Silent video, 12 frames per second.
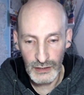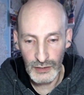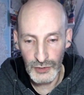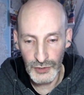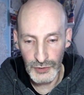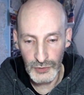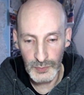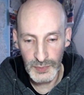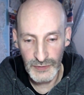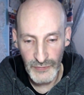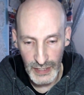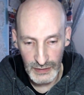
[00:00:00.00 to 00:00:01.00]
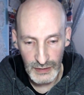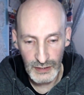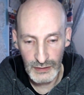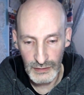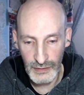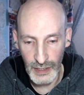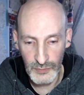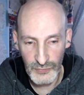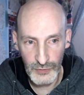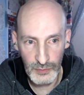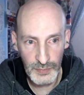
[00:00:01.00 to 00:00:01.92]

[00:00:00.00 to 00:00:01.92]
you prevent them from